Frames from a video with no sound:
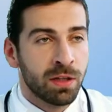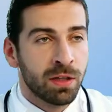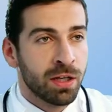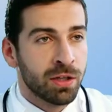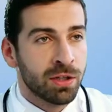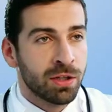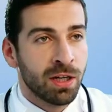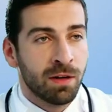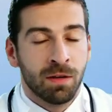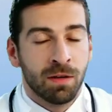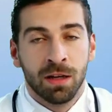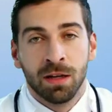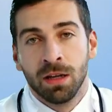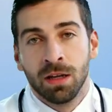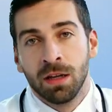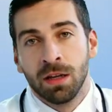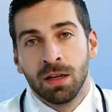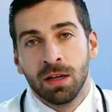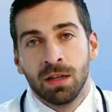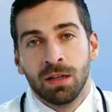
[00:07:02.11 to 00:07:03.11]

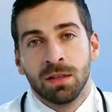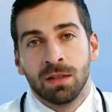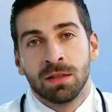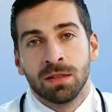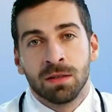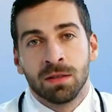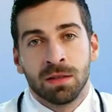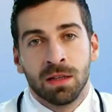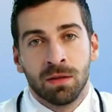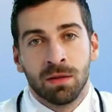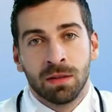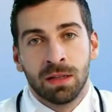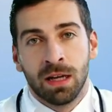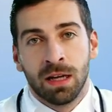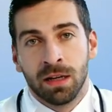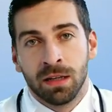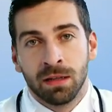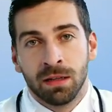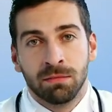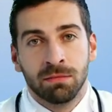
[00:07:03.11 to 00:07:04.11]
Choline, the
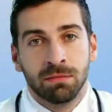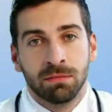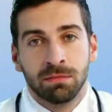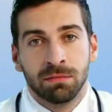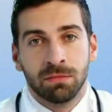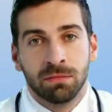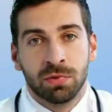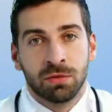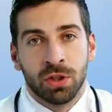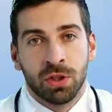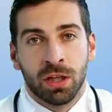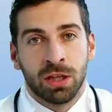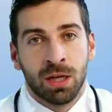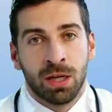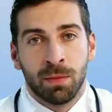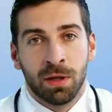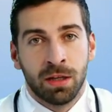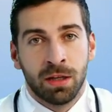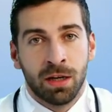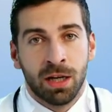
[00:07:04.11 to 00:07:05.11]
nerve
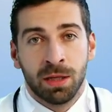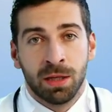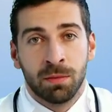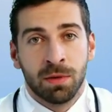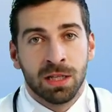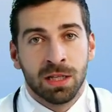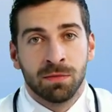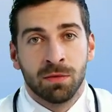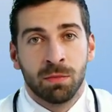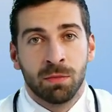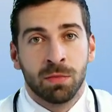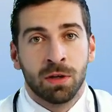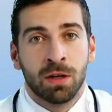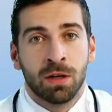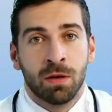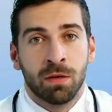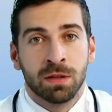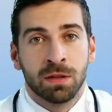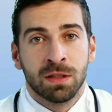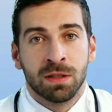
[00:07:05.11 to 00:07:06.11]
recharger that
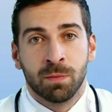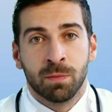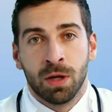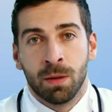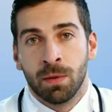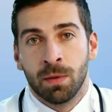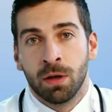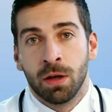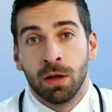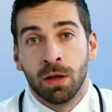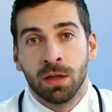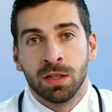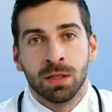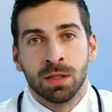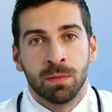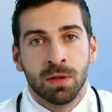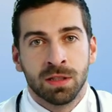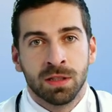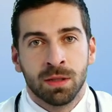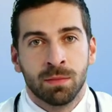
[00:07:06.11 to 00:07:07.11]
restores
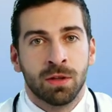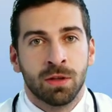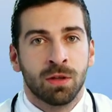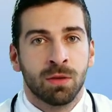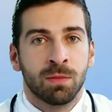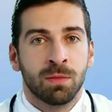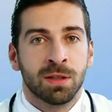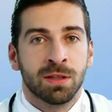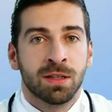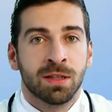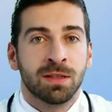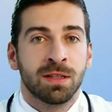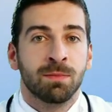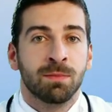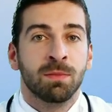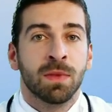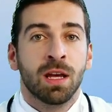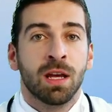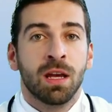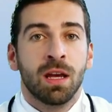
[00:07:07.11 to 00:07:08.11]
mind-to-muscle control.
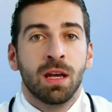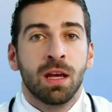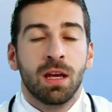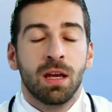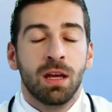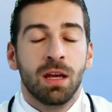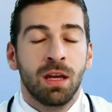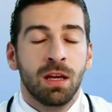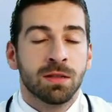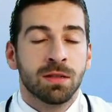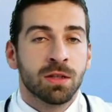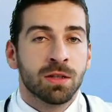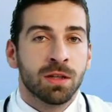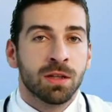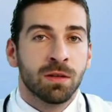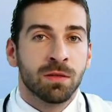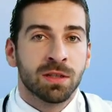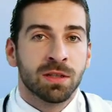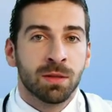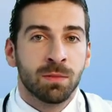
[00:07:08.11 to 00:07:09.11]
You don't
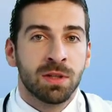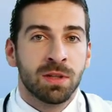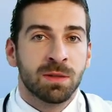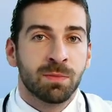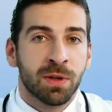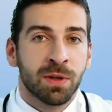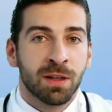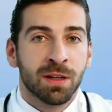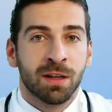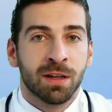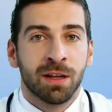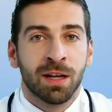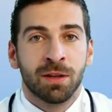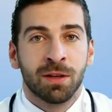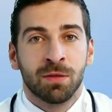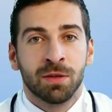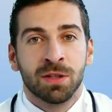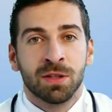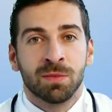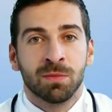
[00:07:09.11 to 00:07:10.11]
just lose strength
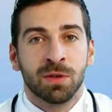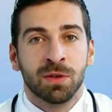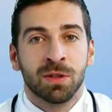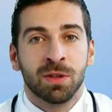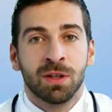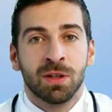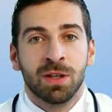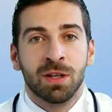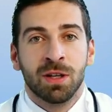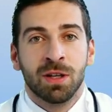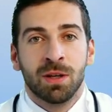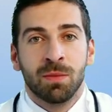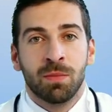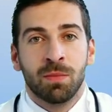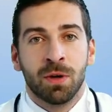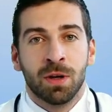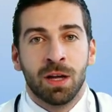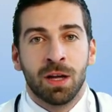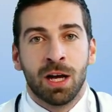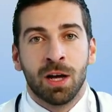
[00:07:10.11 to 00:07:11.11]
with age,
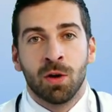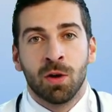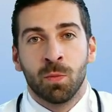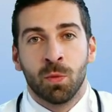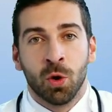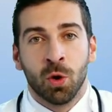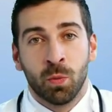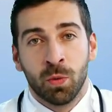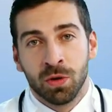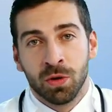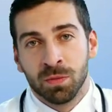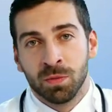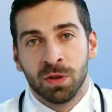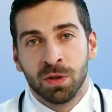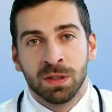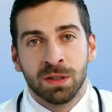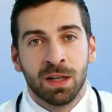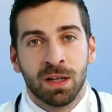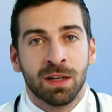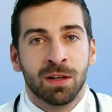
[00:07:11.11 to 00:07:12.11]
you lose
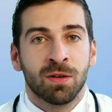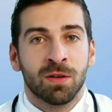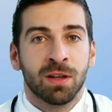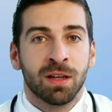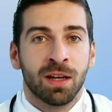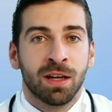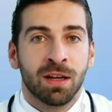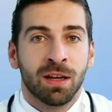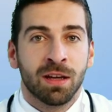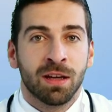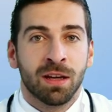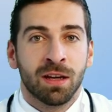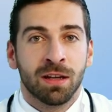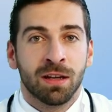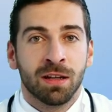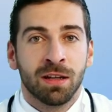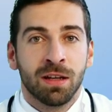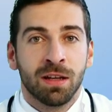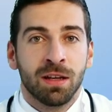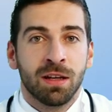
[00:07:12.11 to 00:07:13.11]
connection. You
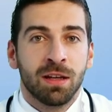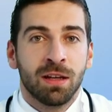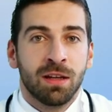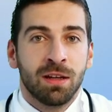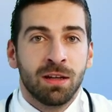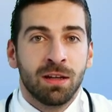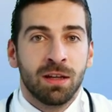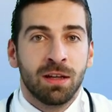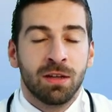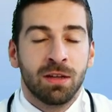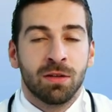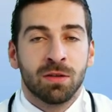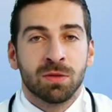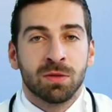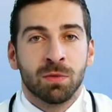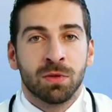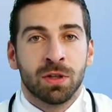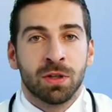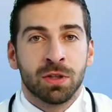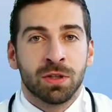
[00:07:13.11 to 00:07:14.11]
try to take a step,
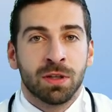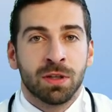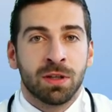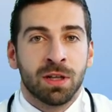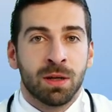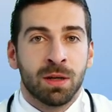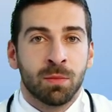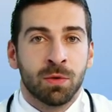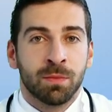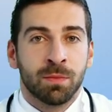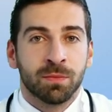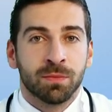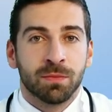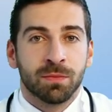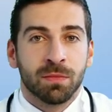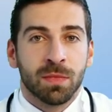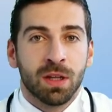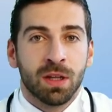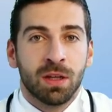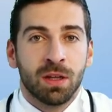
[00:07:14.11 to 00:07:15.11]
but your
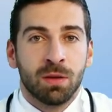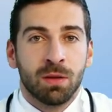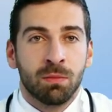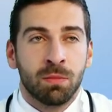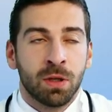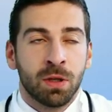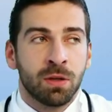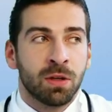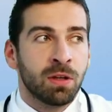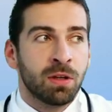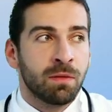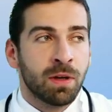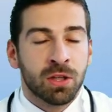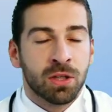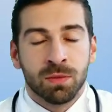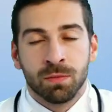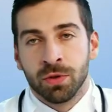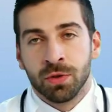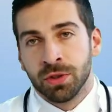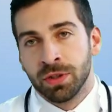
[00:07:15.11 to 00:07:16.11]
foot lags.